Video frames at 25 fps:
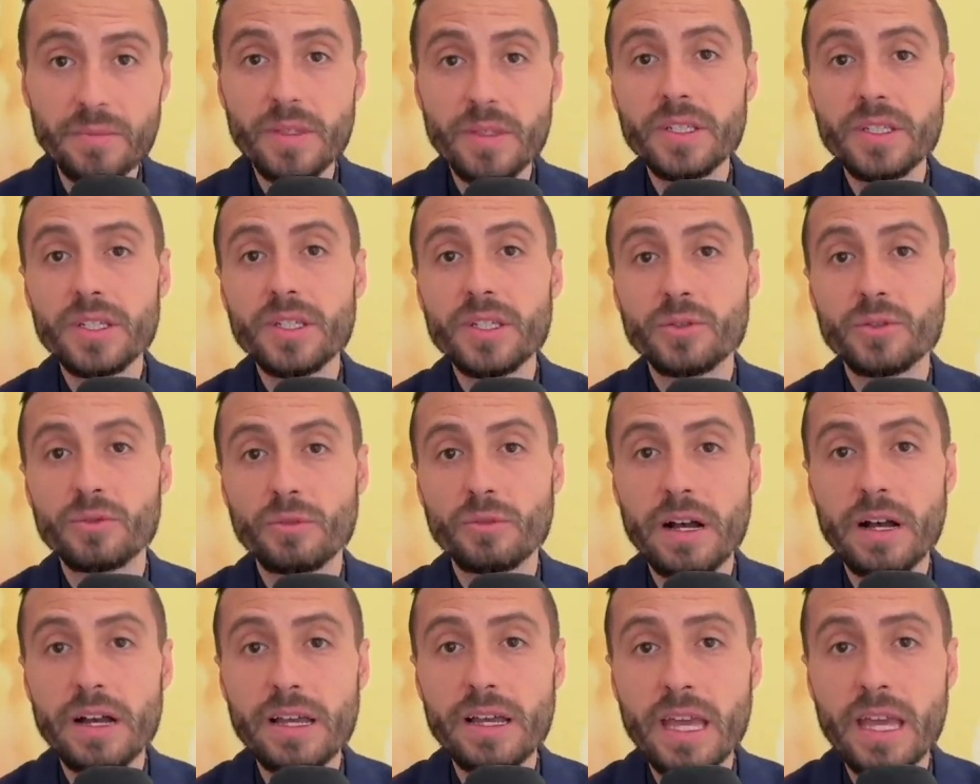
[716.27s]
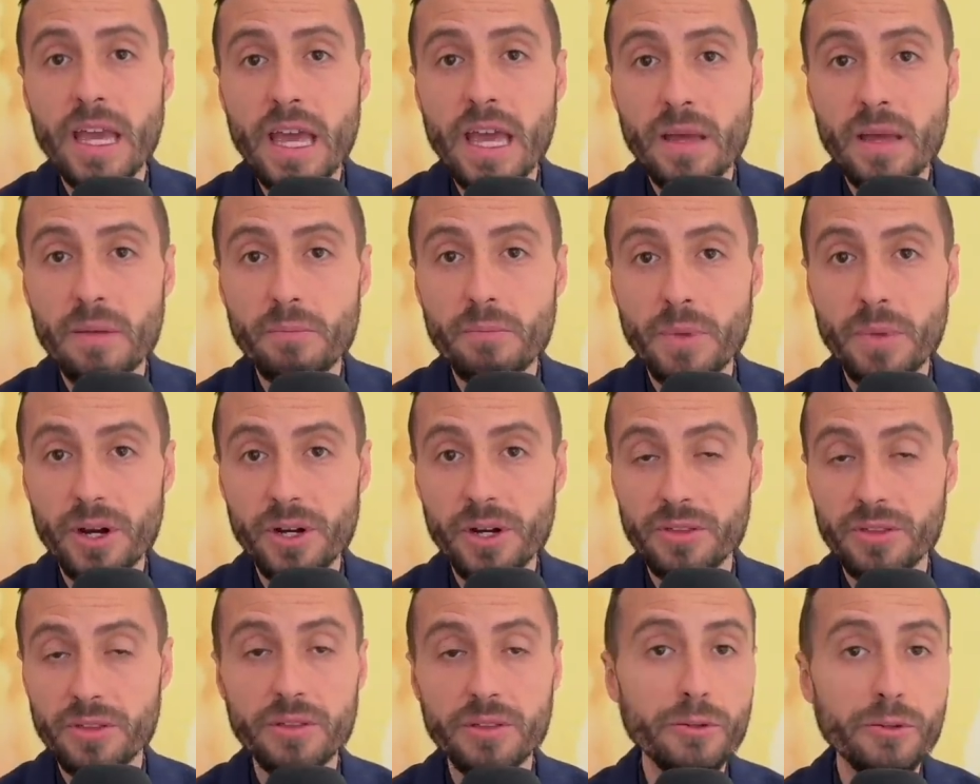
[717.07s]
This is why
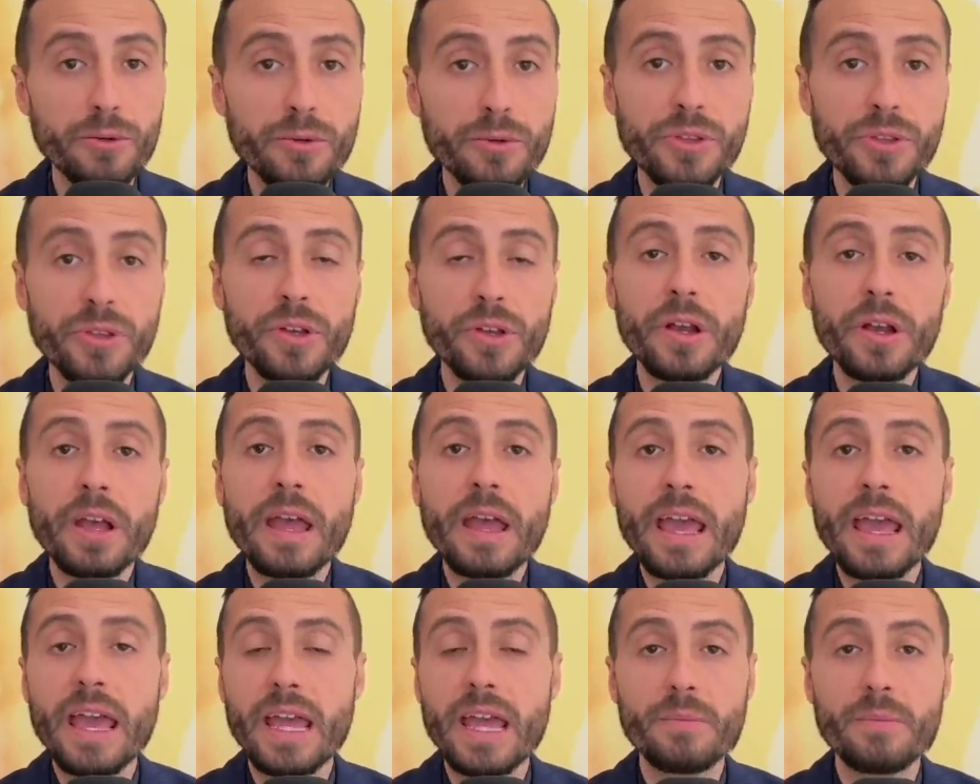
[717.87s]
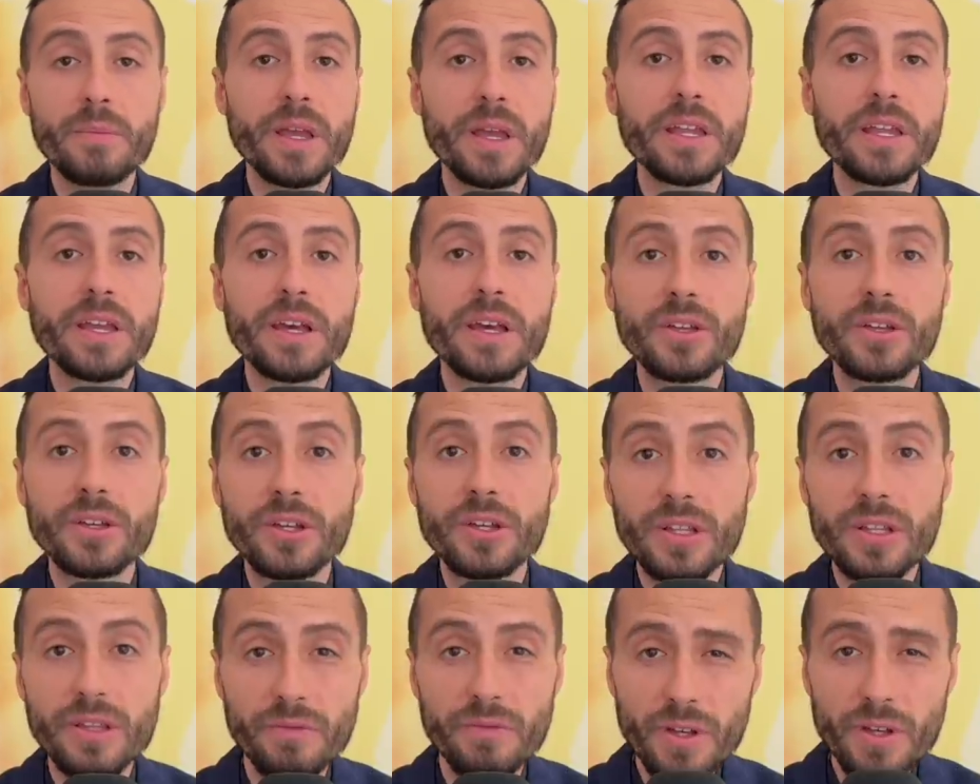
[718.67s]
Martin Luther and many other
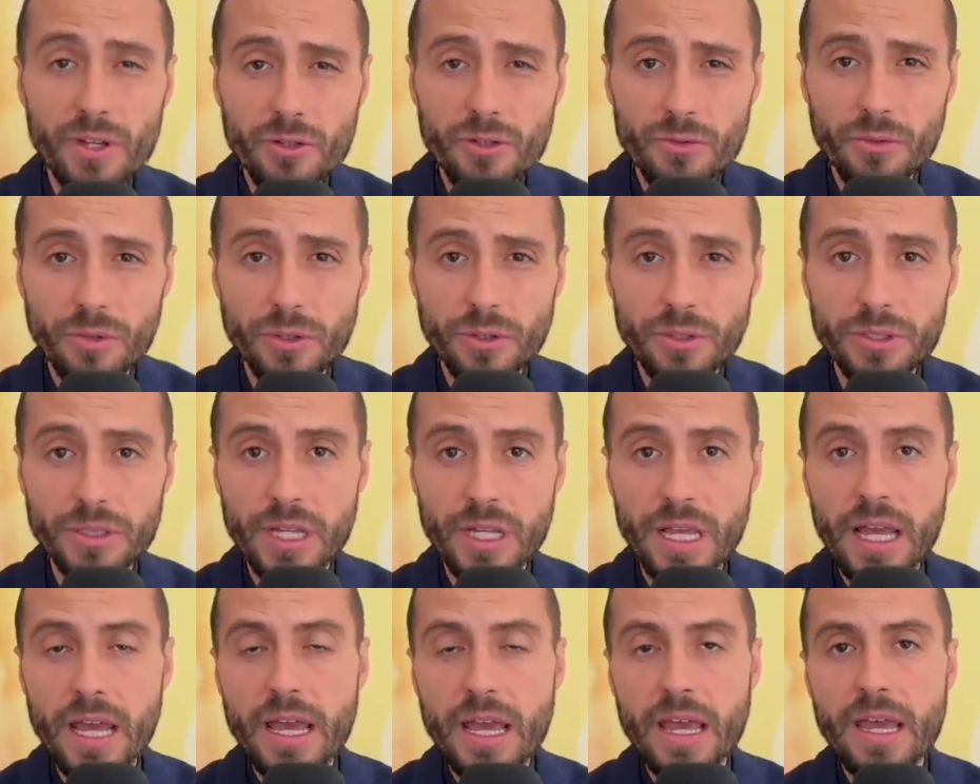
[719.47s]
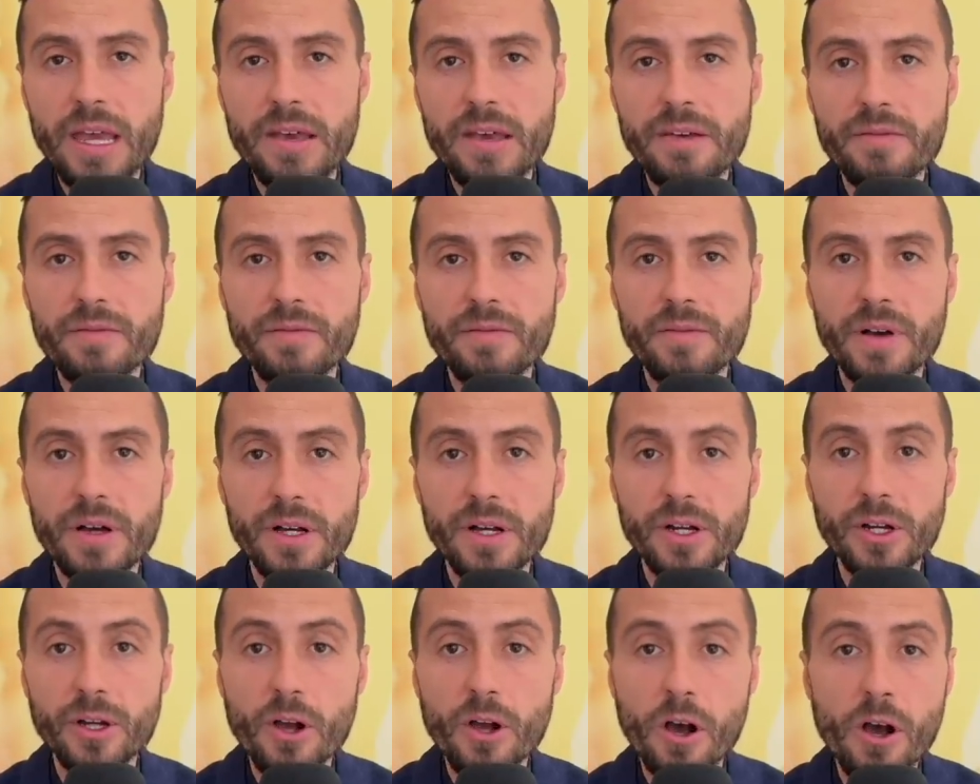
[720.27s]
individuals have
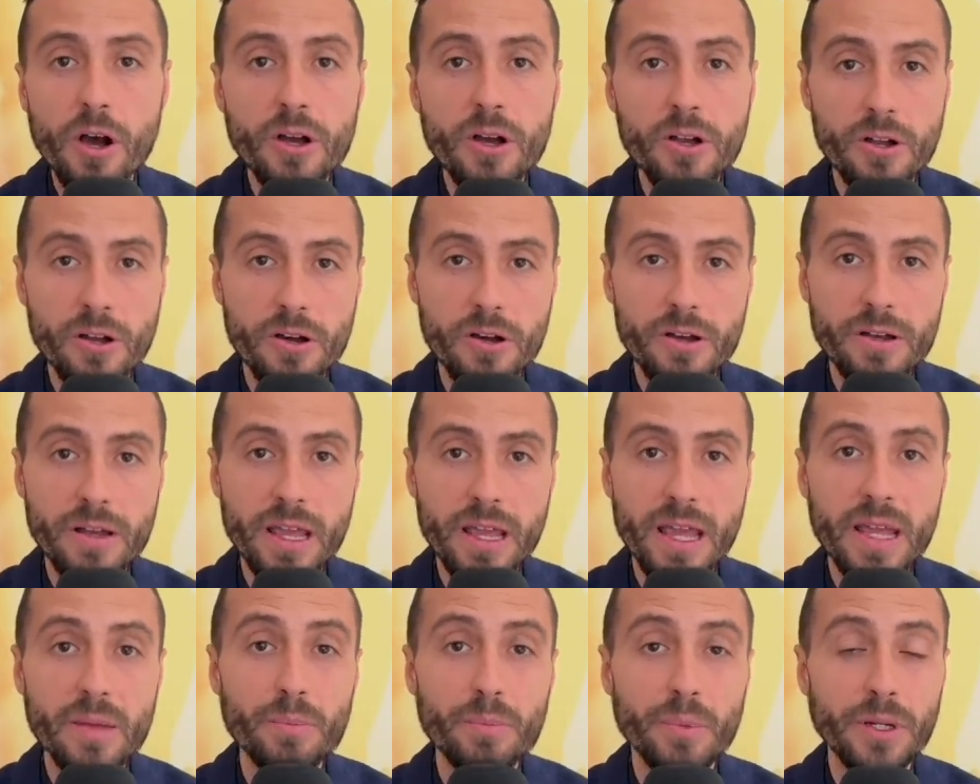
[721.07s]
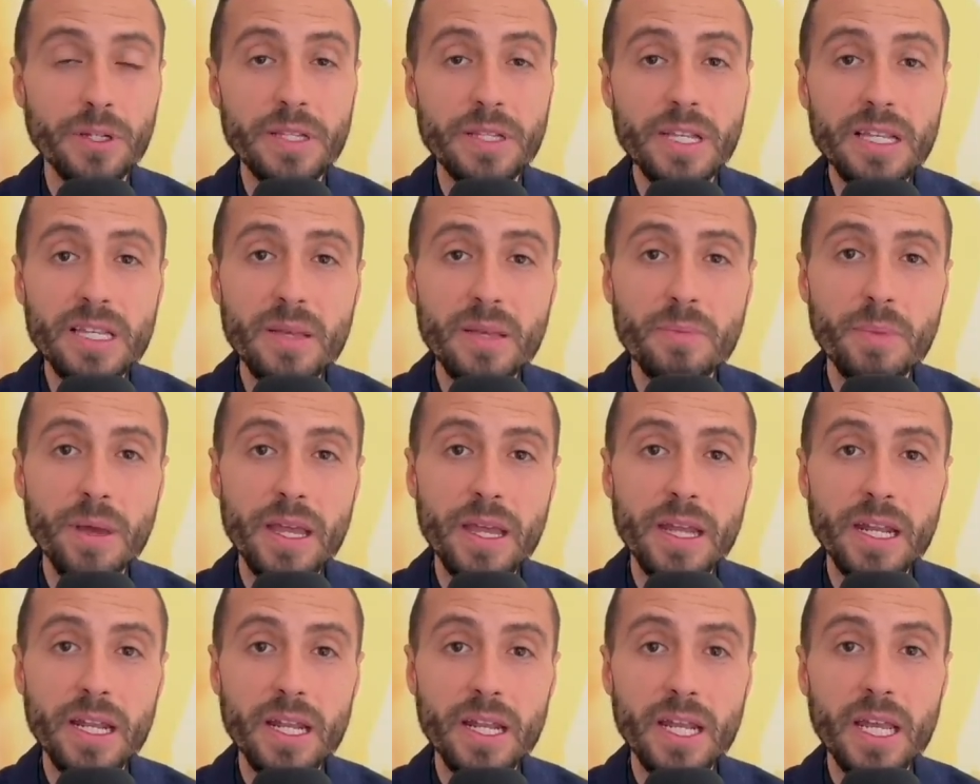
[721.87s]
uh, gone on and
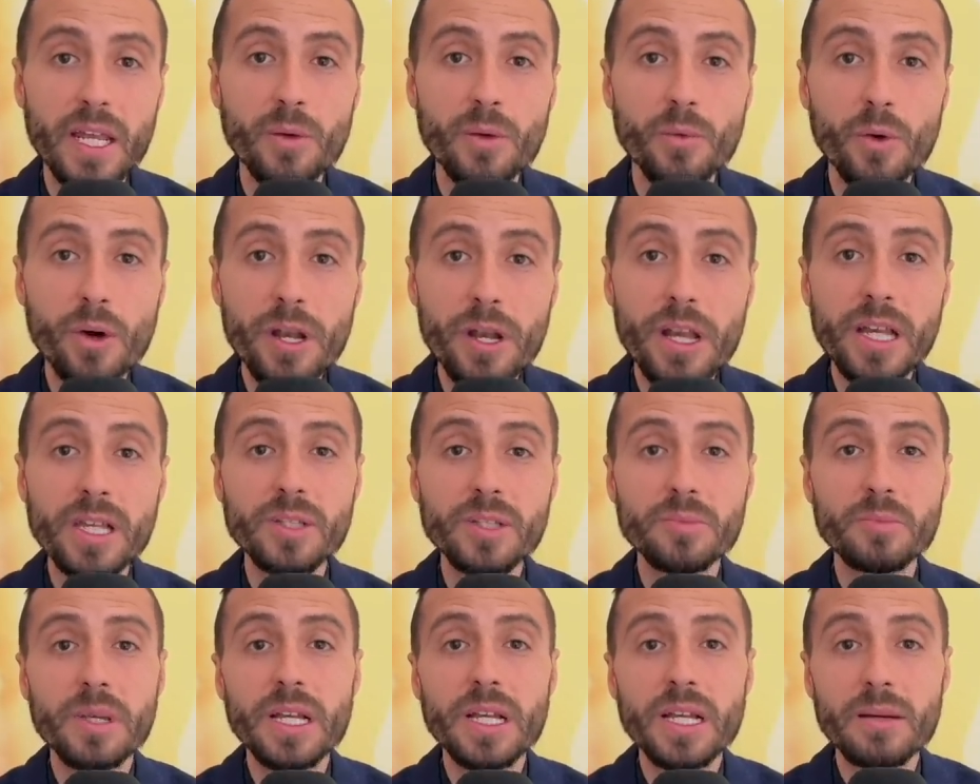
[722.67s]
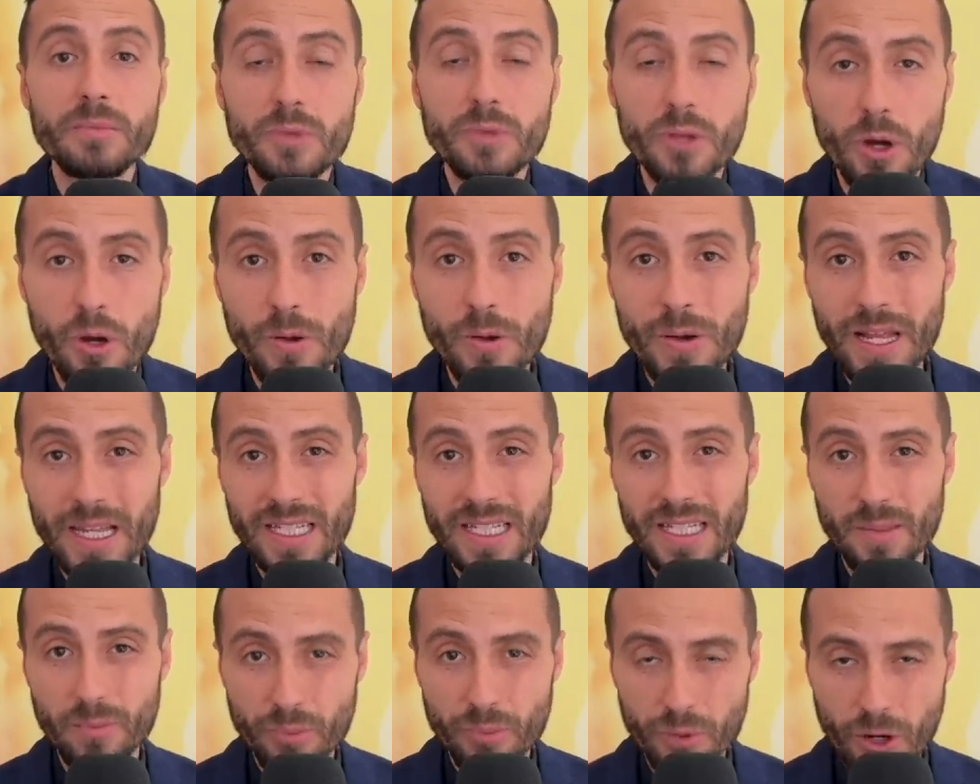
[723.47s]
participated in what has become known
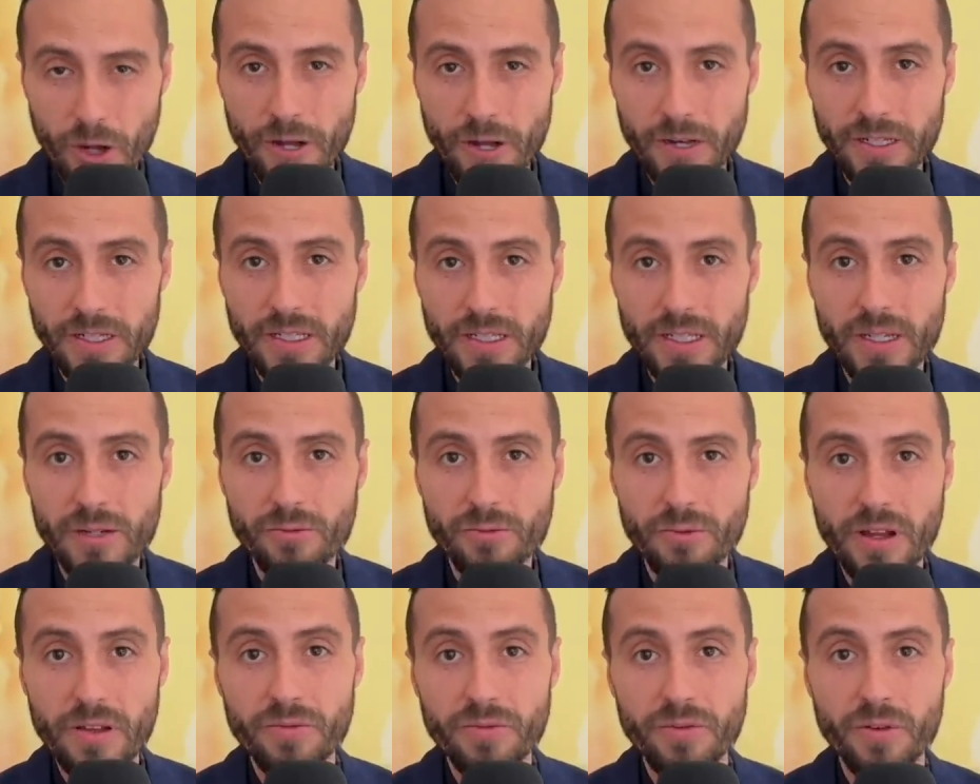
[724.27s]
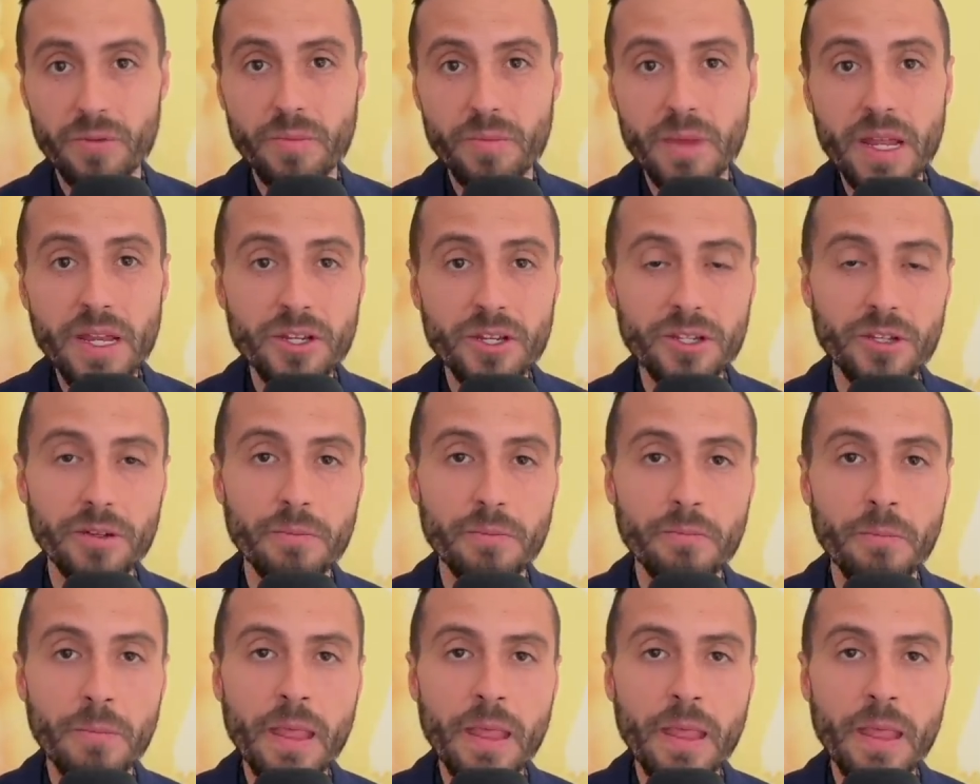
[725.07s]
as the Protestant Reformation.